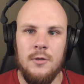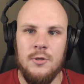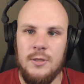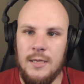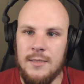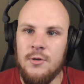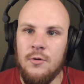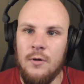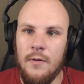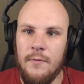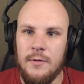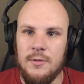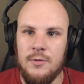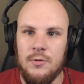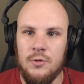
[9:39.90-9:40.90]
So that's all I
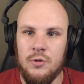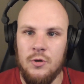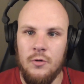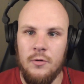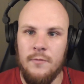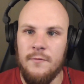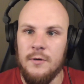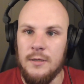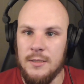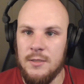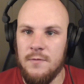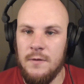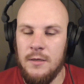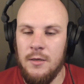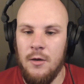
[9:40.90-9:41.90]
wanted to show you for
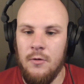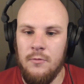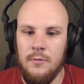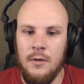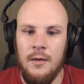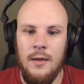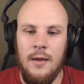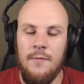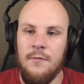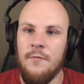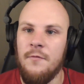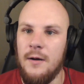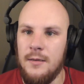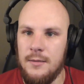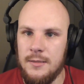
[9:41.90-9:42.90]
this video. If you
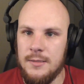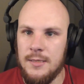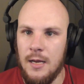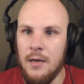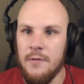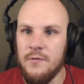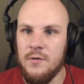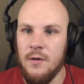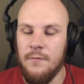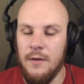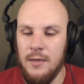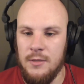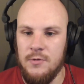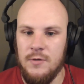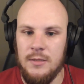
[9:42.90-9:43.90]
find this kind of stuff
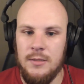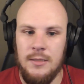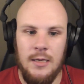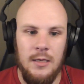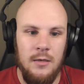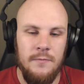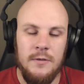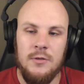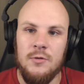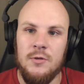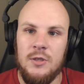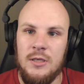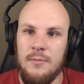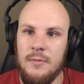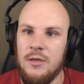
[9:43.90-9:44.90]
interesting and you want to
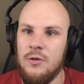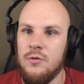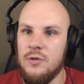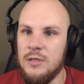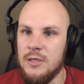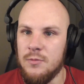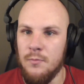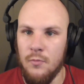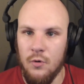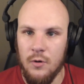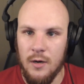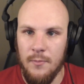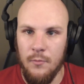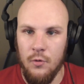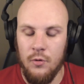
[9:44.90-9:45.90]
see me use this
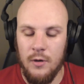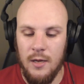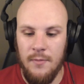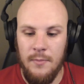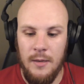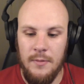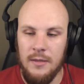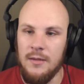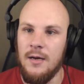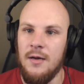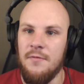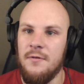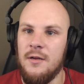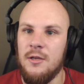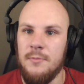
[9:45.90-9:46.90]
more and more and maybe
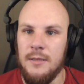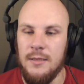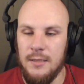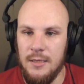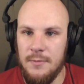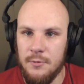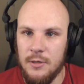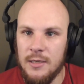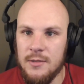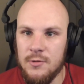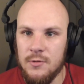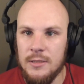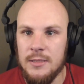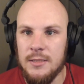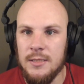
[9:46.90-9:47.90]
dive a little bit deeper
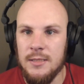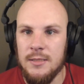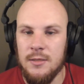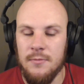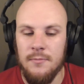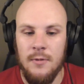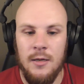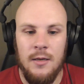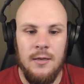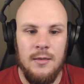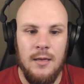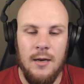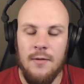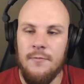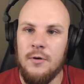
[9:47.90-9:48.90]
into this system,
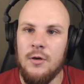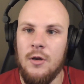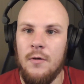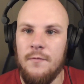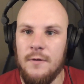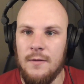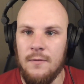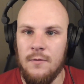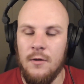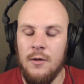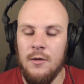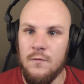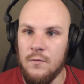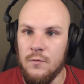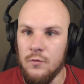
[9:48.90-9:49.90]
then I would love it
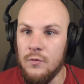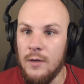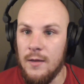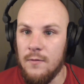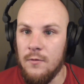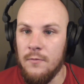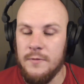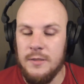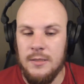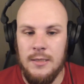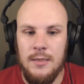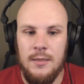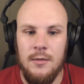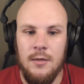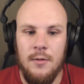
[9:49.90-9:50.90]
to do that,
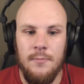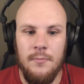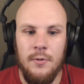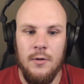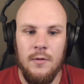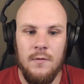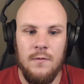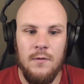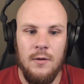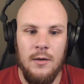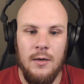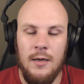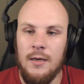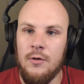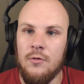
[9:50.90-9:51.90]
obviously. But
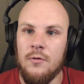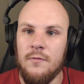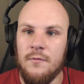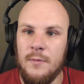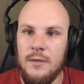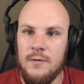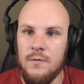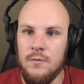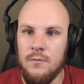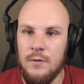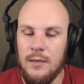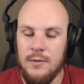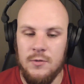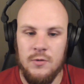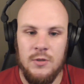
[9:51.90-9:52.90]
in order for me to do
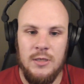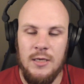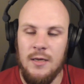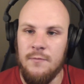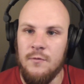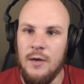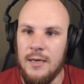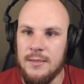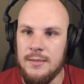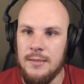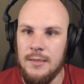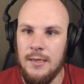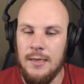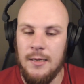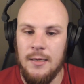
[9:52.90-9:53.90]
that, to see if you actually
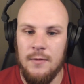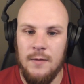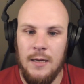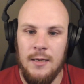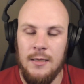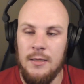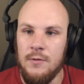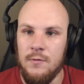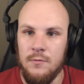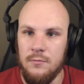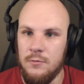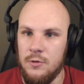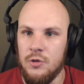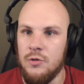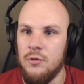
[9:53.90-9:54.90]
like it, I need to
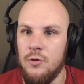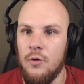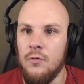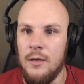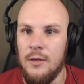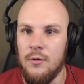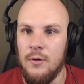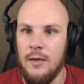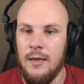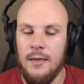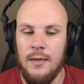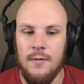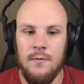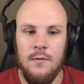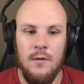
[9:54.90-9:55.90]
just know that you
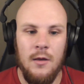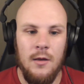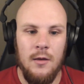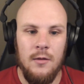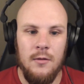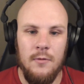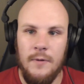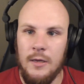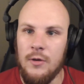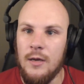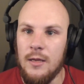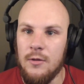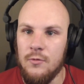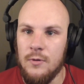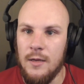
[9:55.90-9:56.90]
like it. The way you
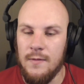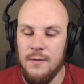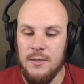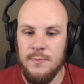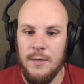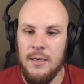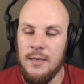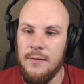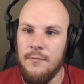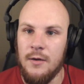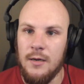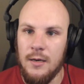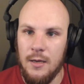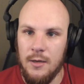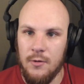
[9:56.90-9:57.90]
can do that is by
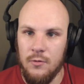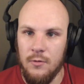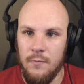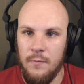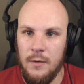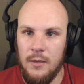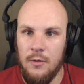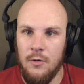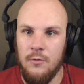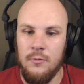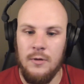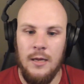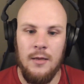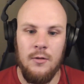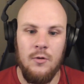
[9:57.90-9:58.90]
leaving a like on the
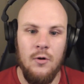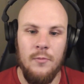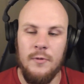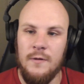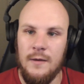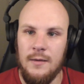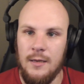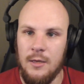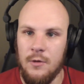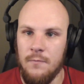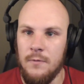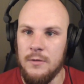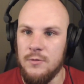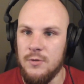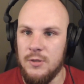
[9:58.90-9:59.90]
video and commenting that you
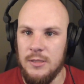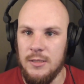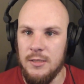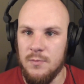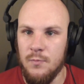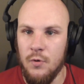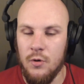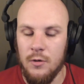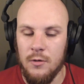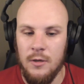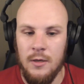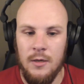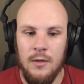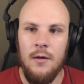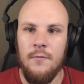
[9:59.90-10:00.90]
want to see this
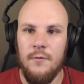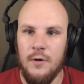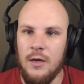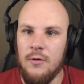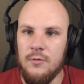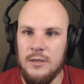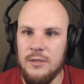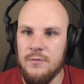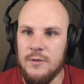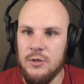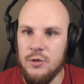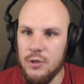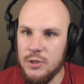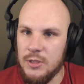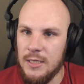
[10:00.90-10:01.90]
more. For now, this was
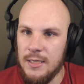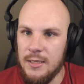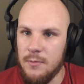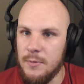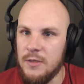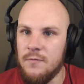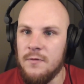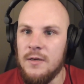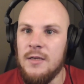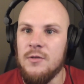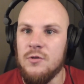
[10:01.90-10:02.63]
just a little bit of an